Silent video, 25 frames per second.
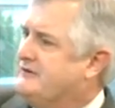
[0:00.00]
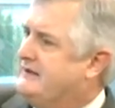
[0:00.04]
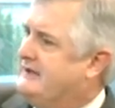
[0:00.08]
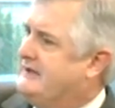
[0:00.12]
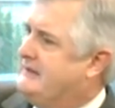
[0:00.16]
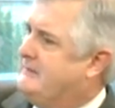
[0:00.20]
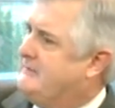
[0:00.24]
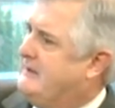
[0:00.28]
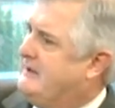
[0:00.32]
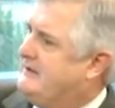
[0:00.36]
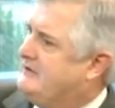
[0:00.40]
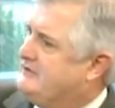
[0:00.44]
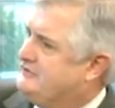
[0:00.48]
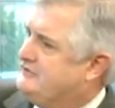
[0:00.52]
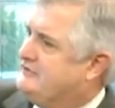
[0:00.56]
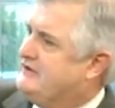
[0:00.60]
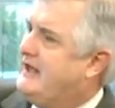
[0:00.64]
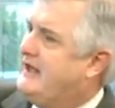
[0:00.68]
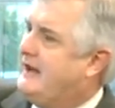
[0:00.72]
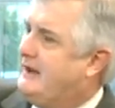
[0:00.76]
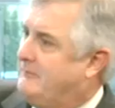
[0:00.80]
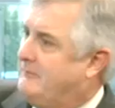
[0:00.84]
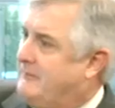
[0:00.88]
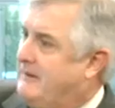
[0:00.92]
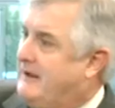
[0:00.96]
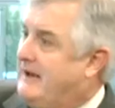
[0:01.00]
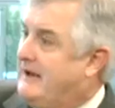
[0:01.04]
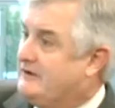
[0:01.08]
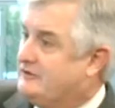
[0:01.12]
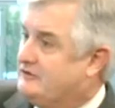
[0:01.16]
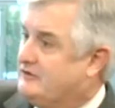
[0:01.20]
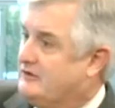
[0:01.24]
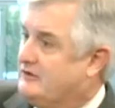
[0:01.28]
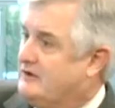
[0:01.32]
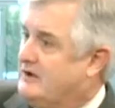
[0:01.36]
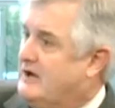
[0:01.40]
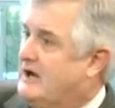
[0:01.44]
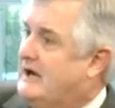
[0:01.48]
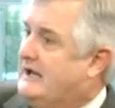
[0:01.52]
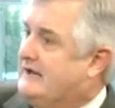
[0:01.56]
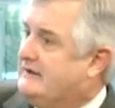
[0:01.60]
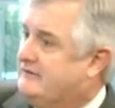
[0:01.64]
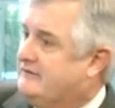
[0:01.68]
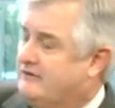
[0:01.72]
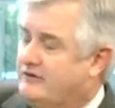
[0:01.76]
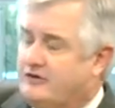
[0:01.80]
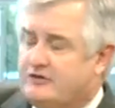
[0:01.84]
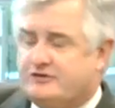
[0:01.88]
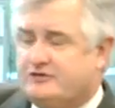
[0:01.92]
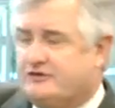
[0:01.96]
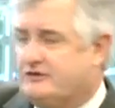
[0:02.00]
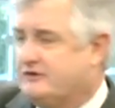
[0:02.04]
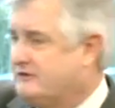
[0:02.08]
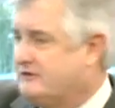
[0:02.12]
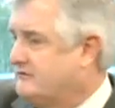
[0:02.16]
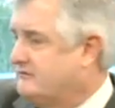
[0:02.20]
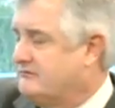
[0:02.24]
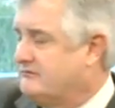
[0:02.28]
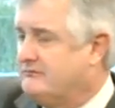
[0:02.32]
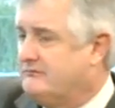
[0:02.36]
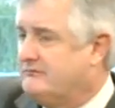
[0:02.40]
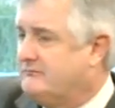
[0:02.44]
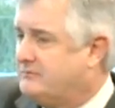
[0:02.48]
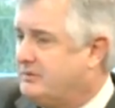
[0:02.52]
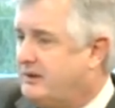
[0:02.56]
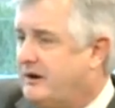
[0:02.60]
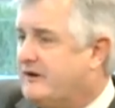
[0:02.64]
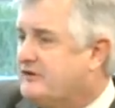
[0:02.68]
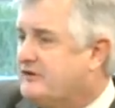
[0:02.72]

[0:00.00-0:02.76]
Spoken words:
think about saddlebags a lot, and those are probably